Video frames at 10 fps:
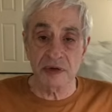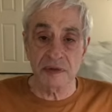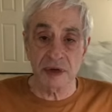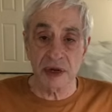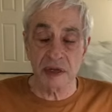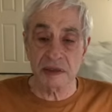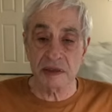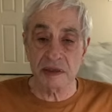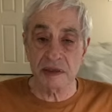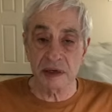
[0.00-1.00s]
in
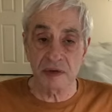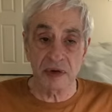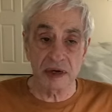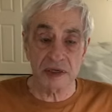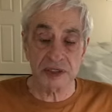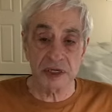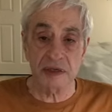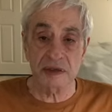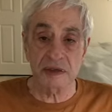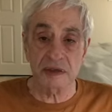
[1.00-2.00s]
Manhattan and I ran a
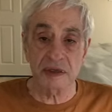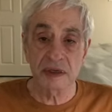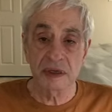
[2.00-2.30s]
center.